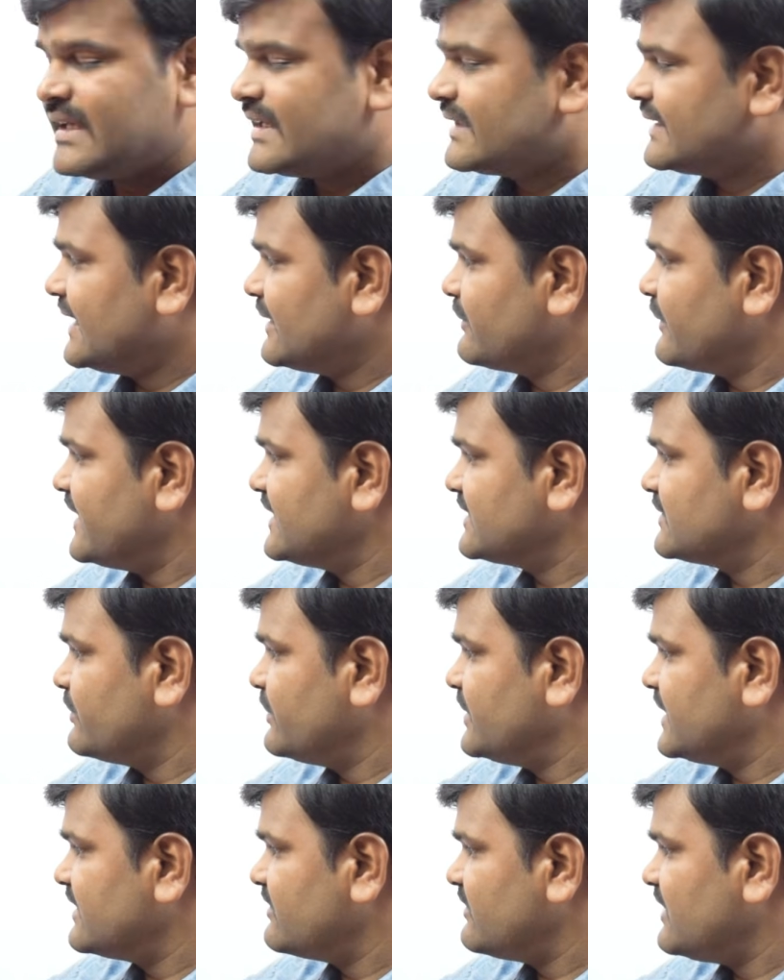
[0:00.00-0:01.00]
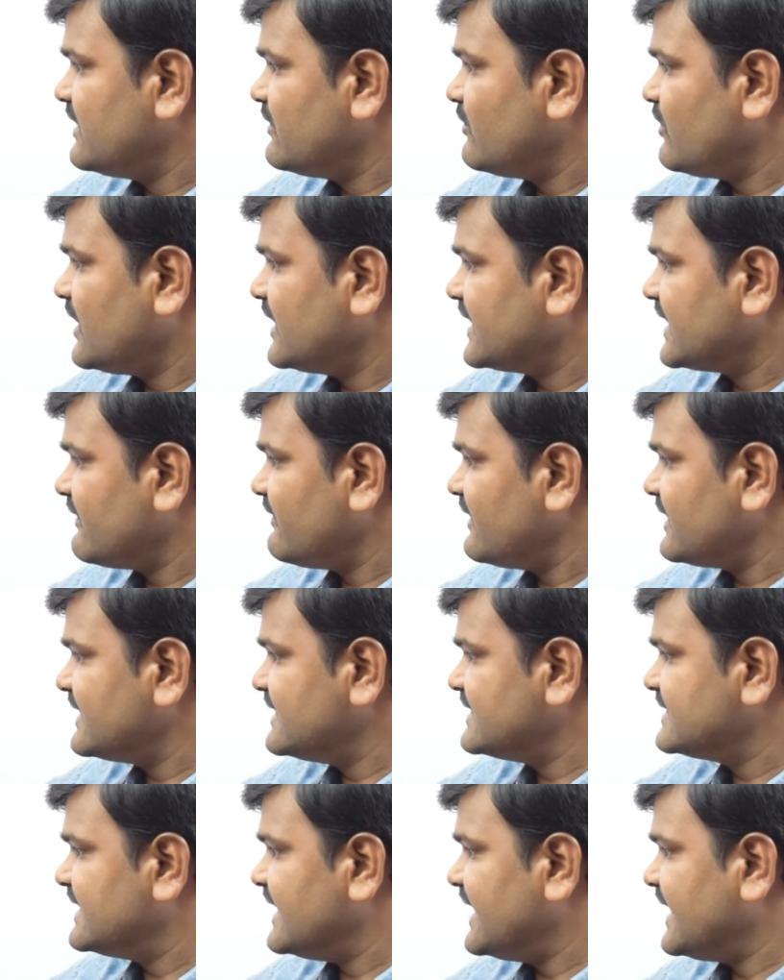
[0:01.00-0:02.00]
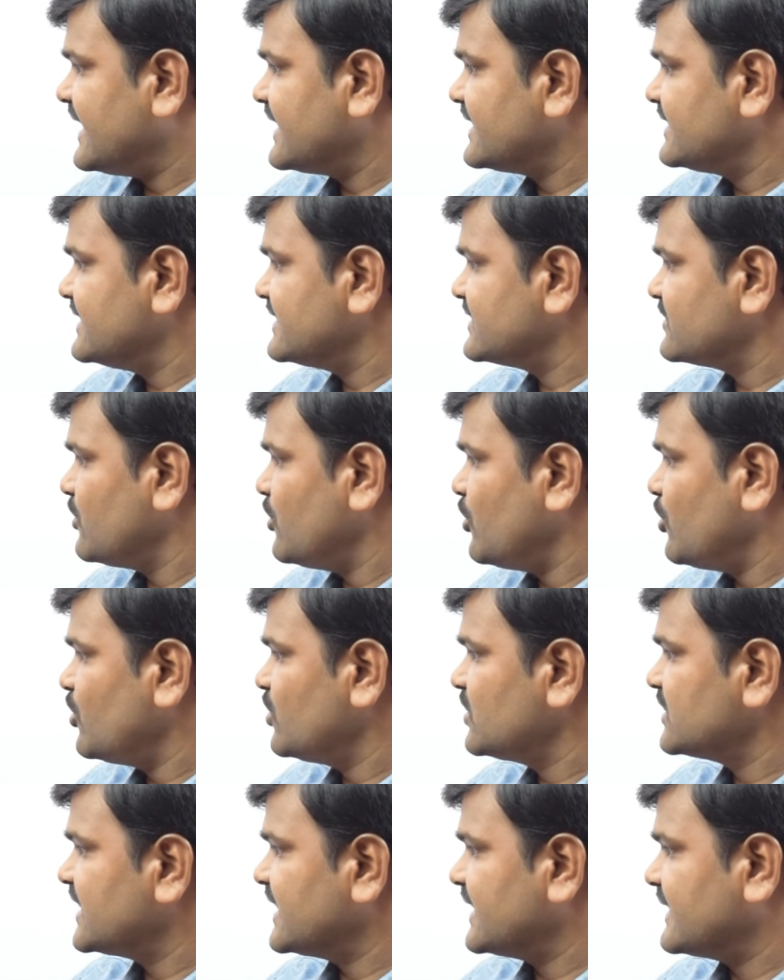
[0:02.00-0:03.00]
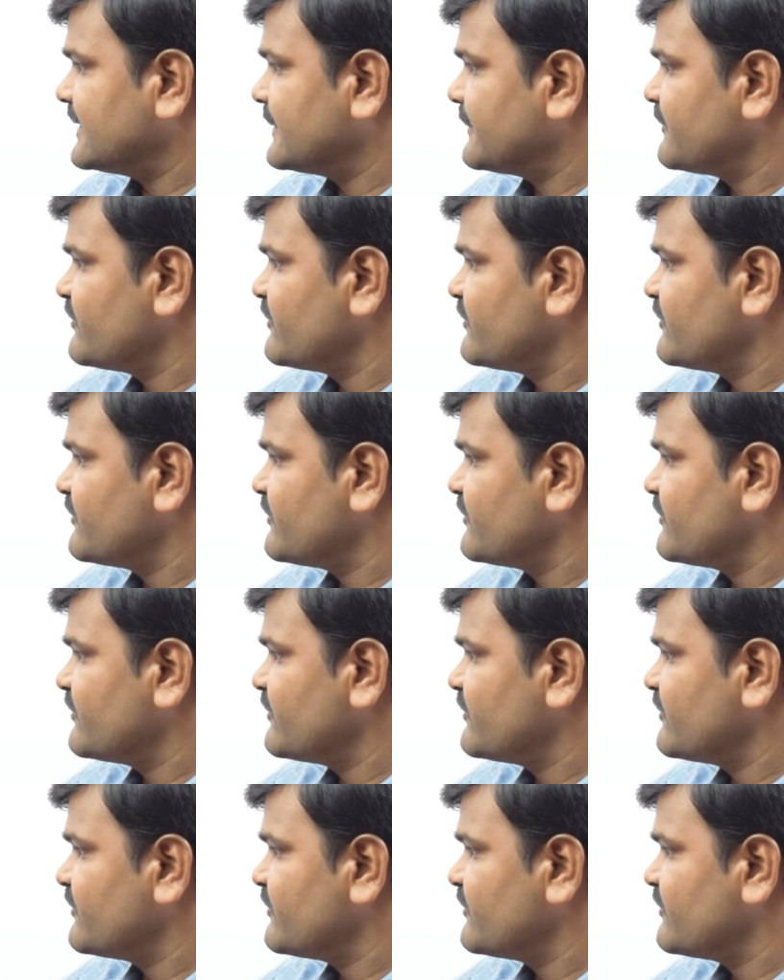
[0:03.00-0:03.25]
That means between whatever is there, this whole thing